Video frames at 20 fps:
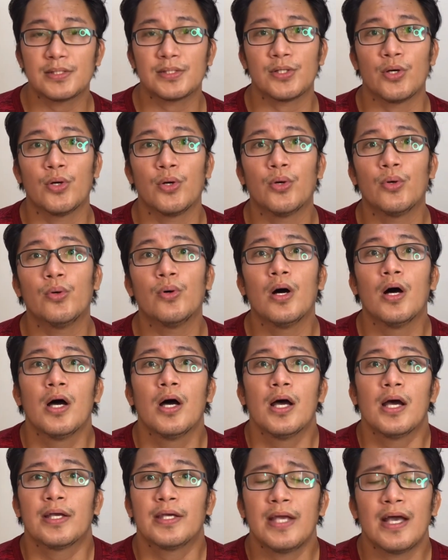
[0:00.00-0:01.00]
So
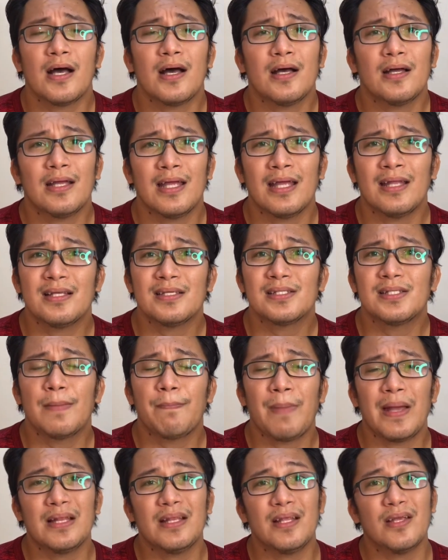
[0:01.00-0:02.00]
yeah, it is
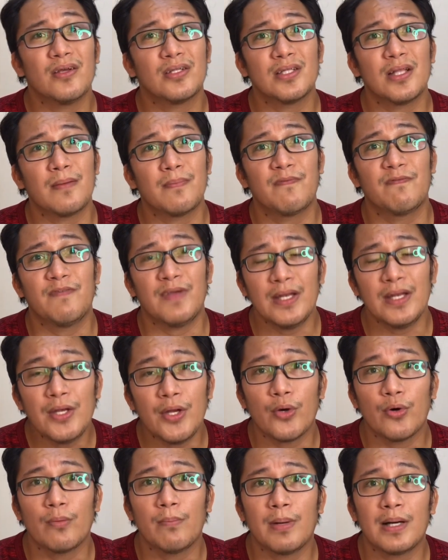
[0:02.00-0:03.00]
depending on the
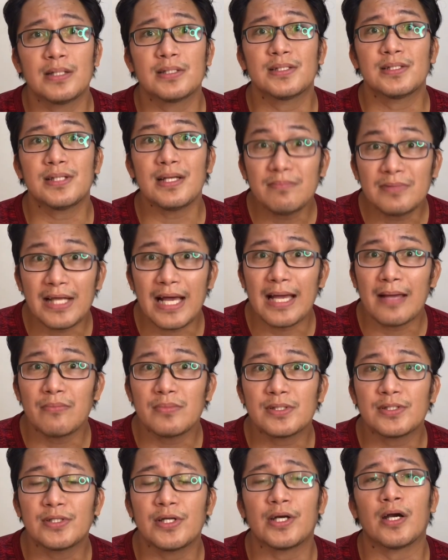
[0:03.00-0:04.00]
video, but
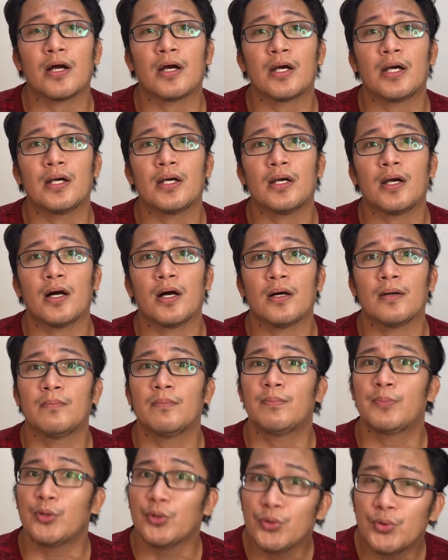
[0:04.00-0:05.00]
sometimes there are
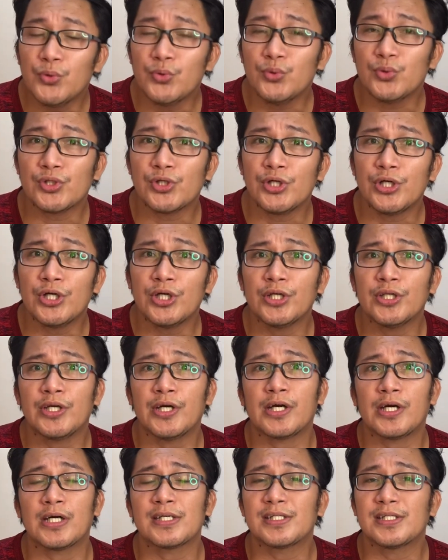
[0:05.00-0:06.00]
producer,
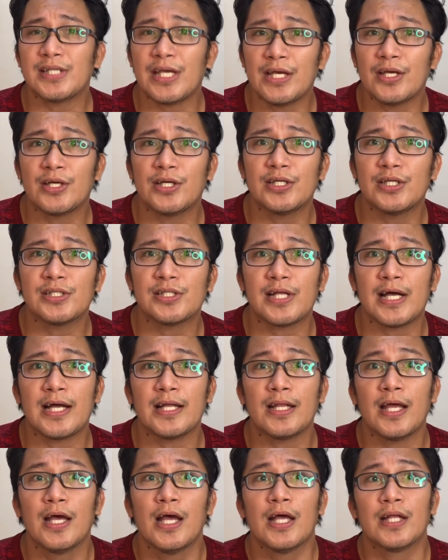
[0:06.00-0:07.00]
there are singers
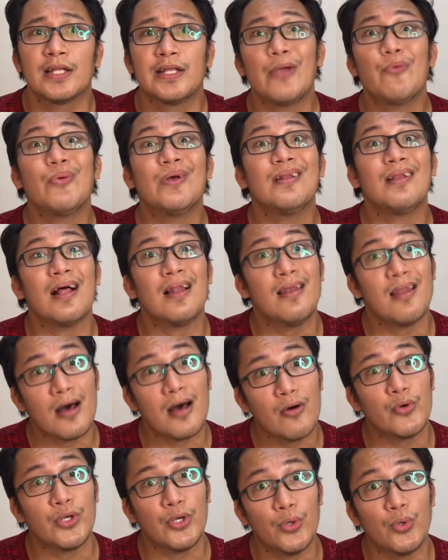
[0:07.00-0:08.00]
that they will
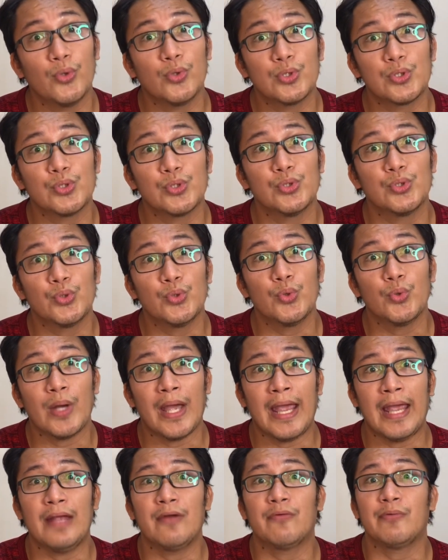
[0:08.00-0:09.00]
allow you to do
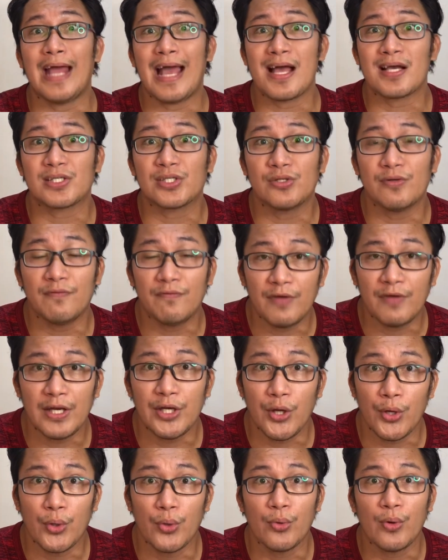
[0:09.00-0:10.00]
a reaction
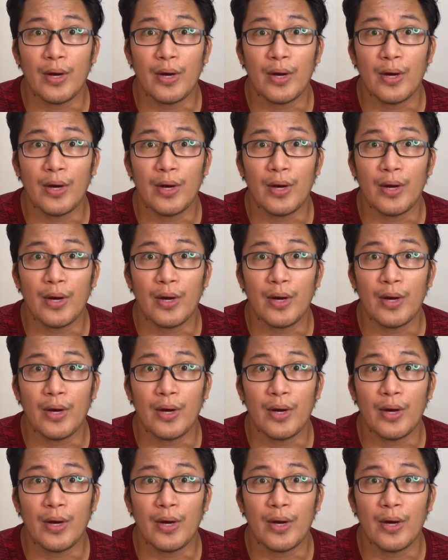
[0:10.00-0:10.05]
video